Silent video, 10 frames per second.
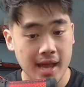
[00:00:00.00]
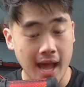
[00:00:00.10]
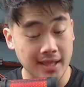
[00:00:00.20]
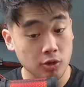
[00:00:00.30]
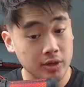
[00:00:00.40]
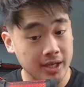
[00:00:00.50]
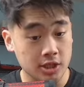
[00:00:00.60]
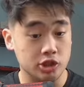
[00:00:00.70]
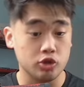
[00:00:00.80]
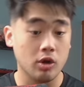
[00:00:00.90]
and then you can
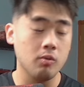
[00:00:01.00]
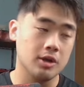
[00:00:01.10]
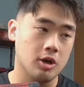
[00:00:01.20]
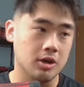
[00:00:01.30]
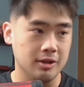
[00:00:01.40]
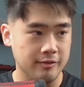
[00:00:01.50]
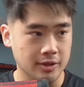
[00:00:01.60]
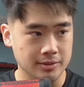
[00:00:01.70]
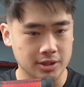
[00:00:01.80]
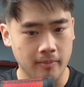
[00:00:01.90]
destroy one card on the
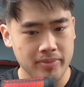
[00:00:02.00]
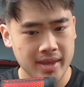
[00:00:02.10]
field. So